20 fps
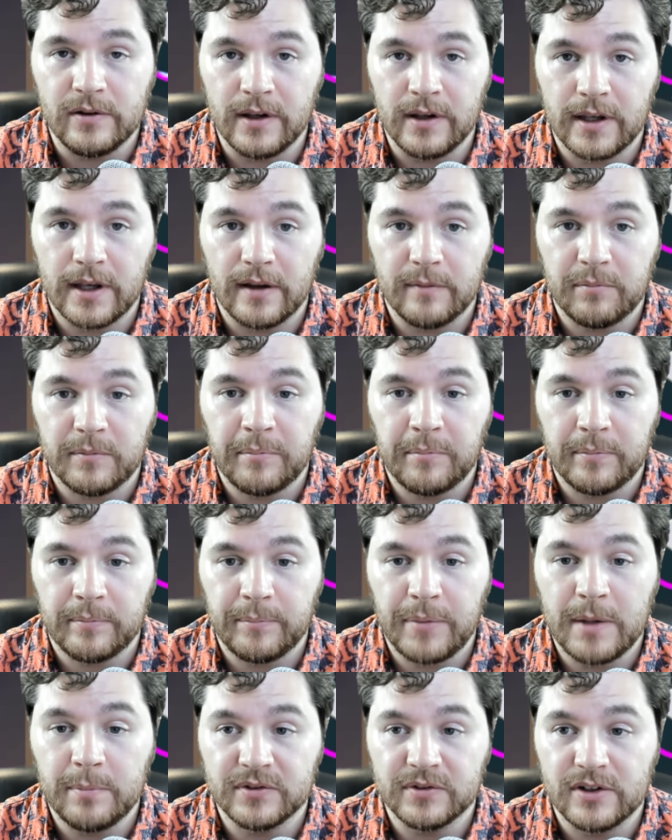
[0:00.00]
that you can get
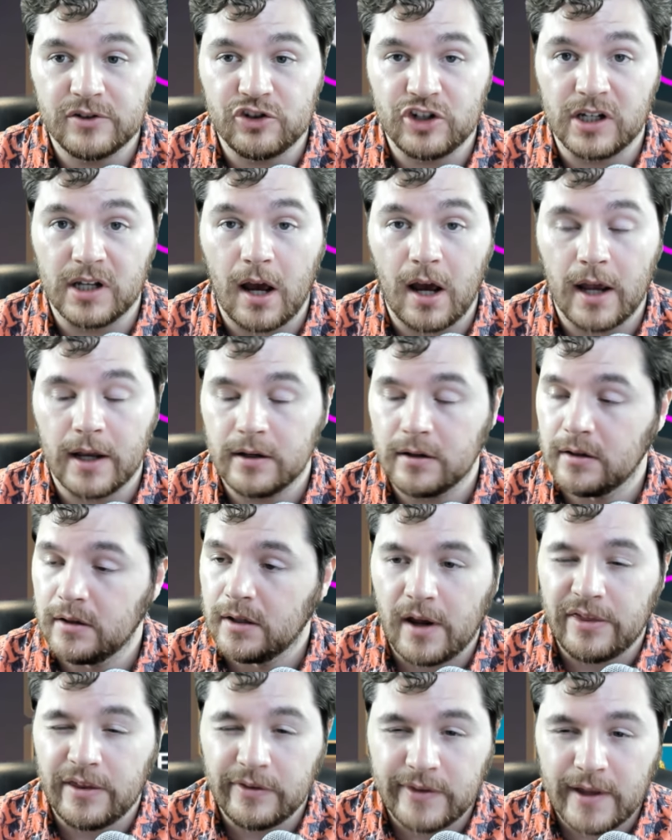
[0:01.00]
people to G9. So
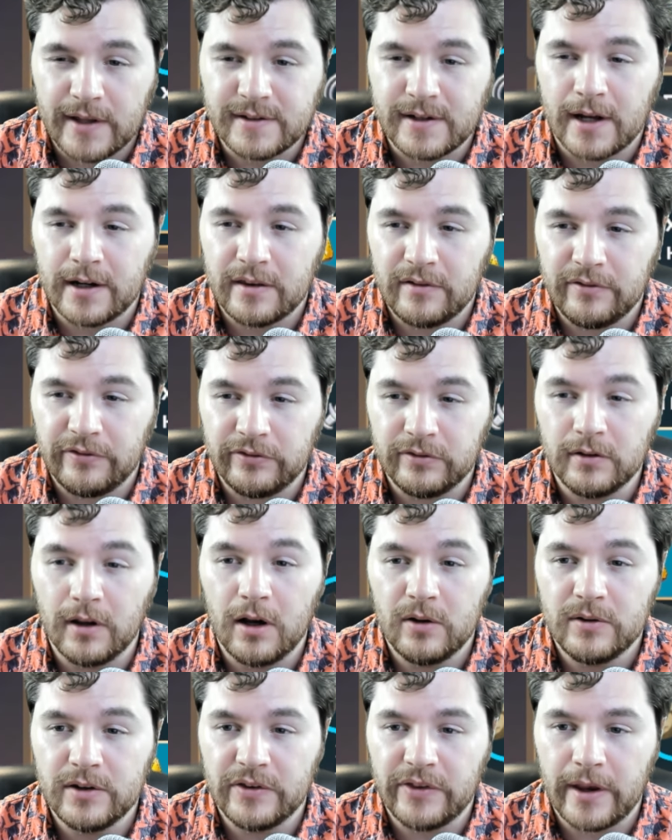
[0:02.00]
I think that's kind of the
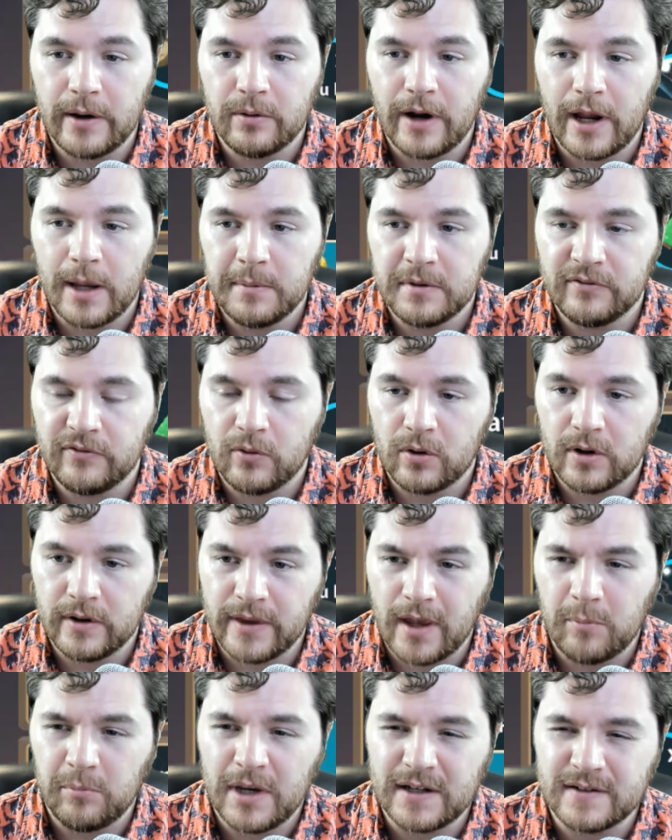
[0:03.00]
flow that they were aiming for.
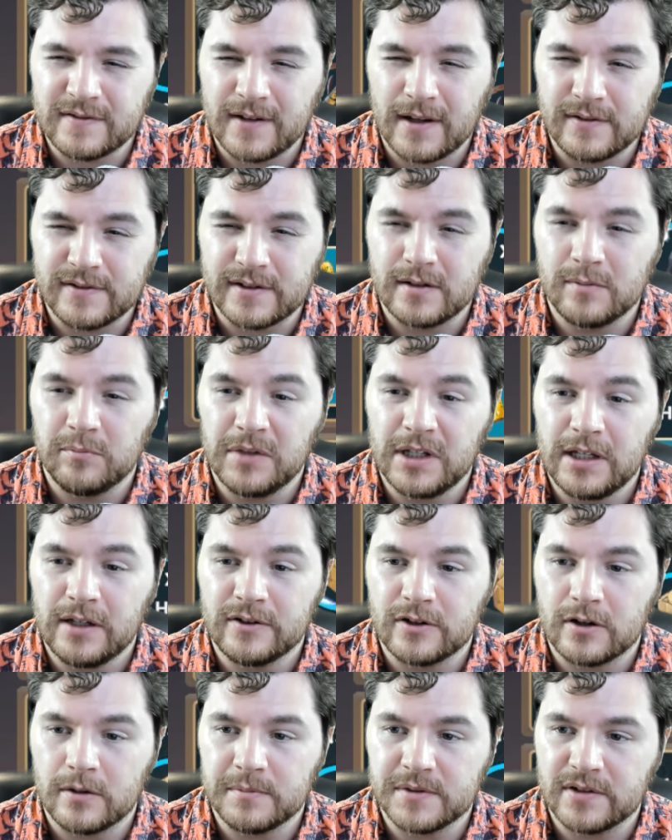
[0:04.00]
And that makes sense to me
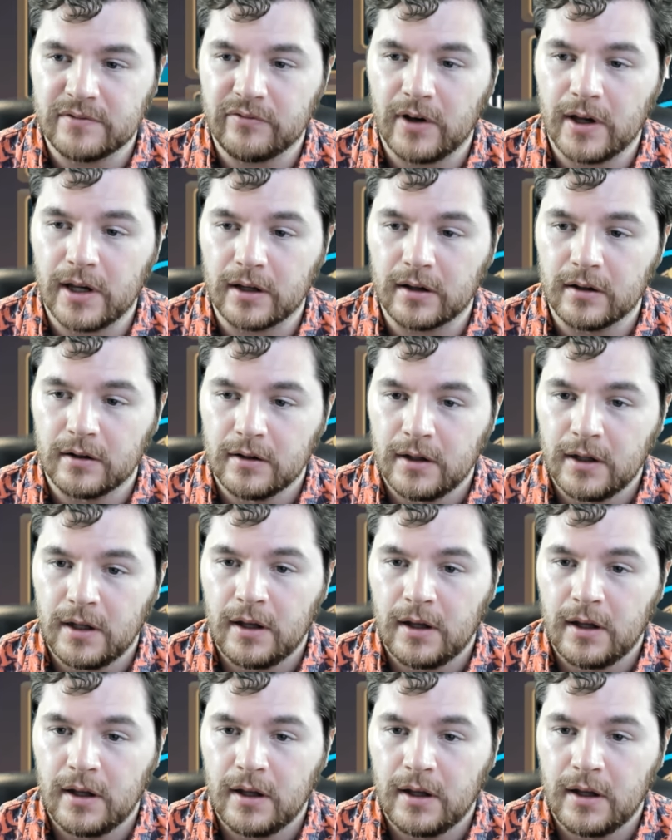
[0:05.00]
in terms of like,